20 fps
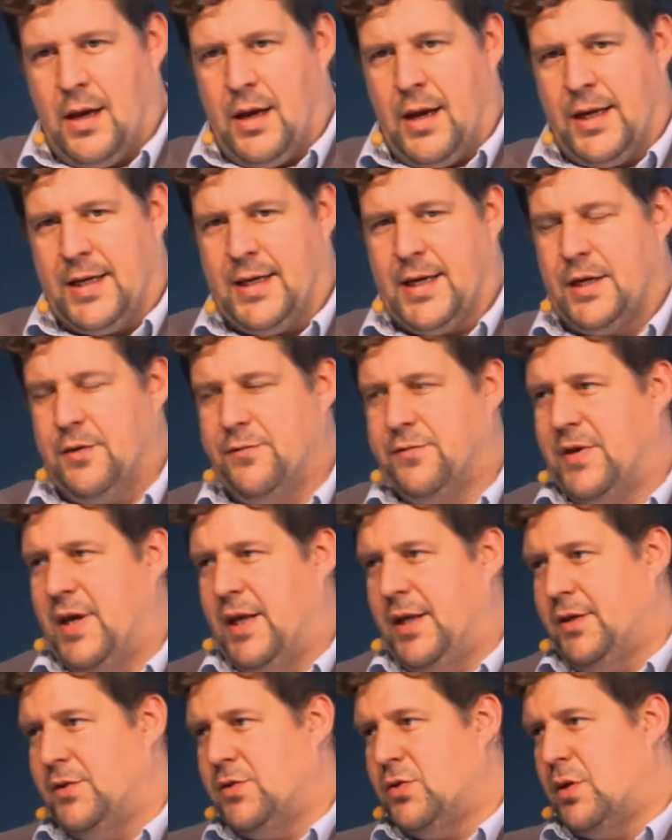And kind of
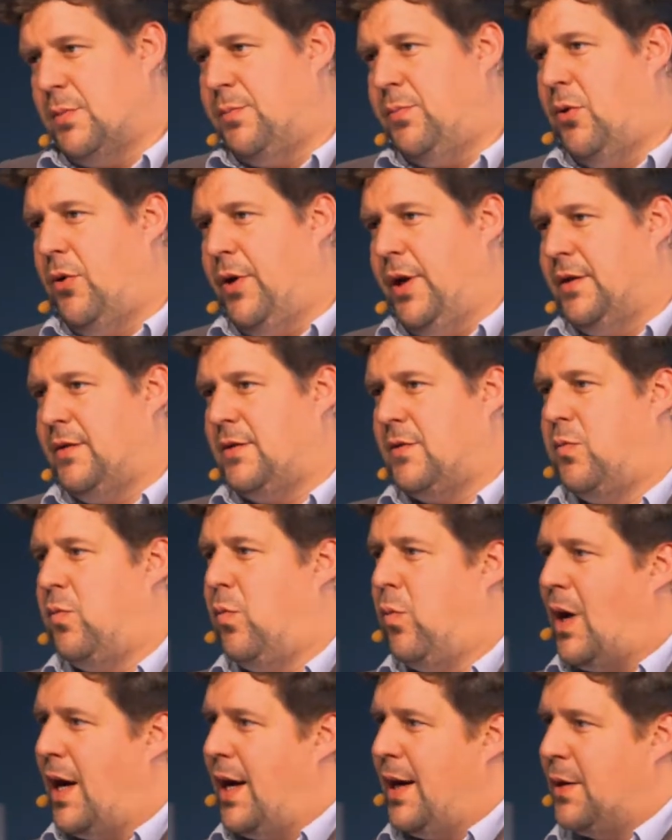getting to the point
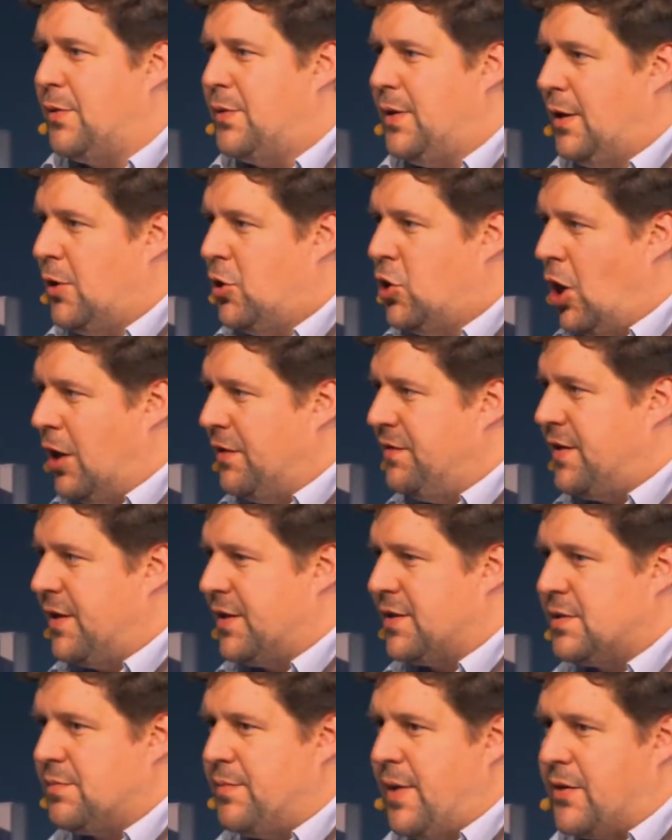why I think
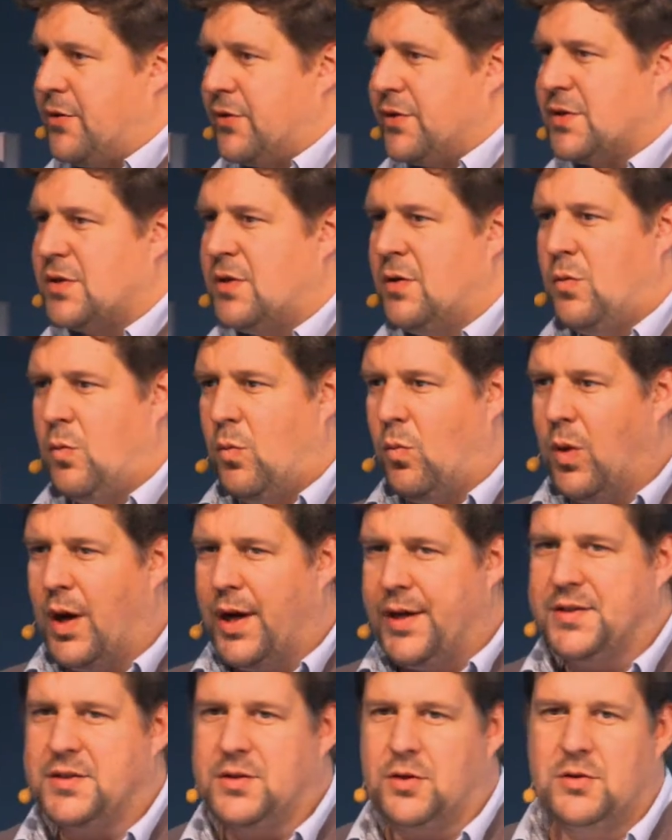context matters.
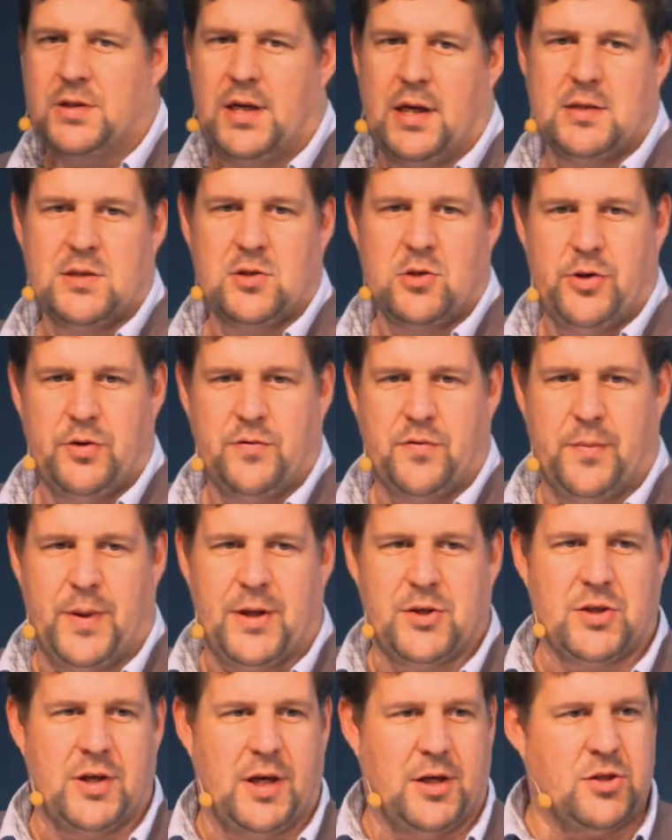Why is contextual
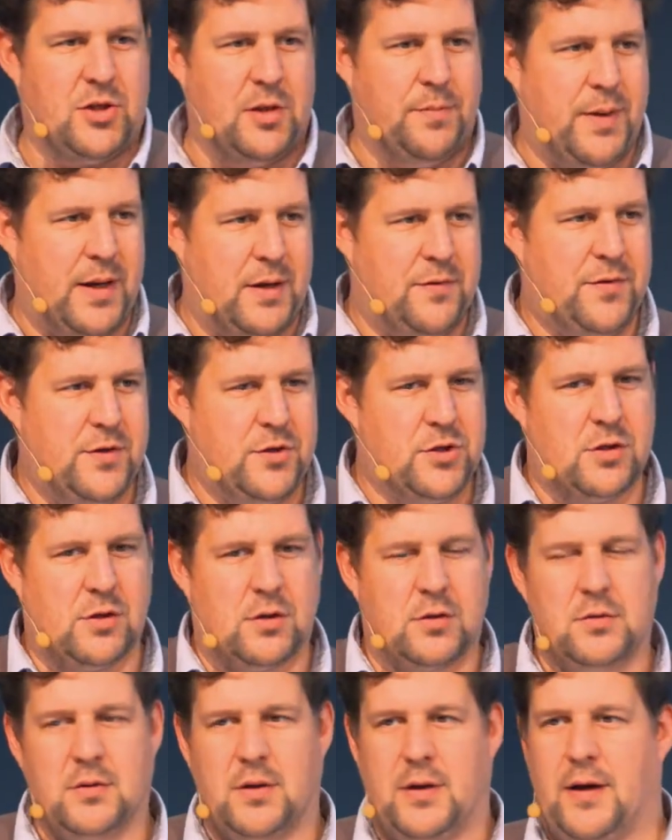information actually
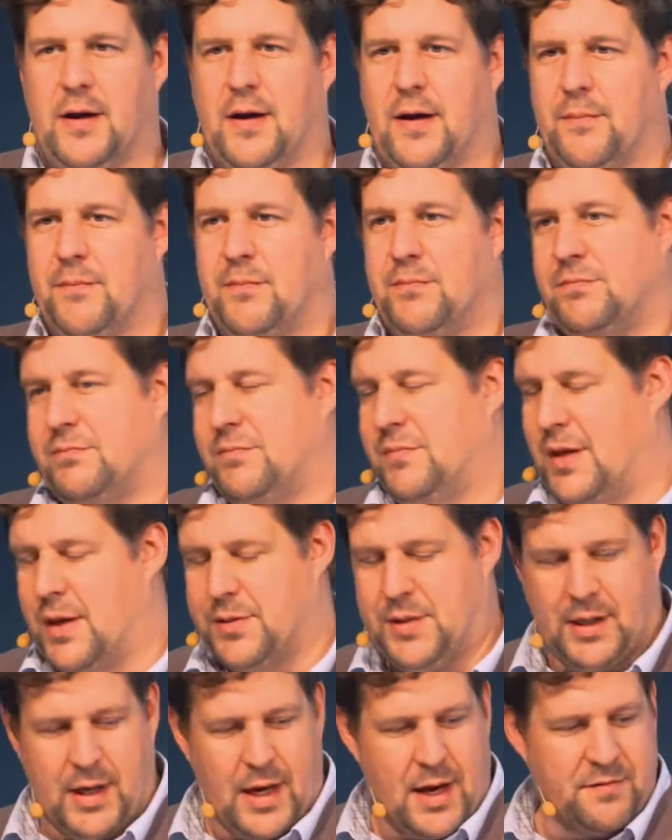beneficial? I
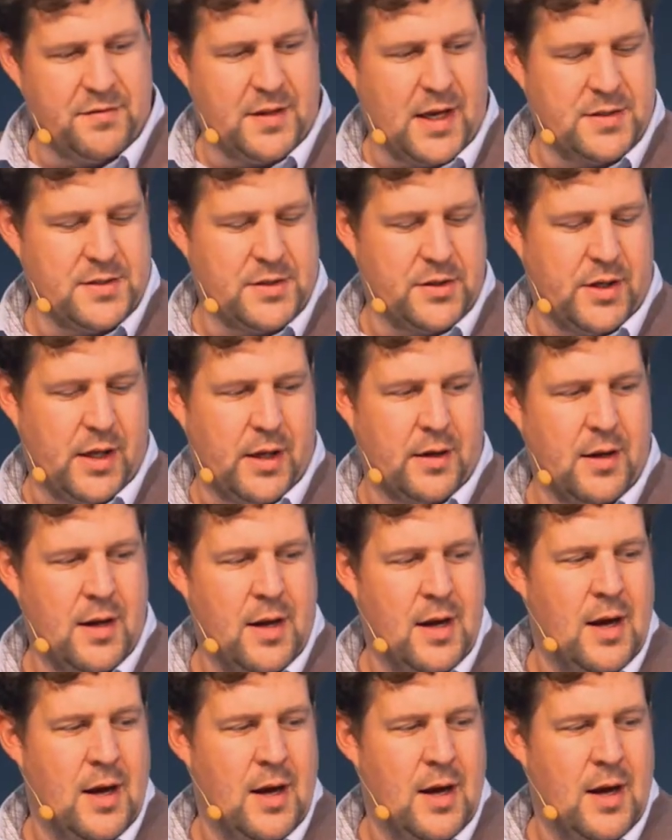think I haven't answered that.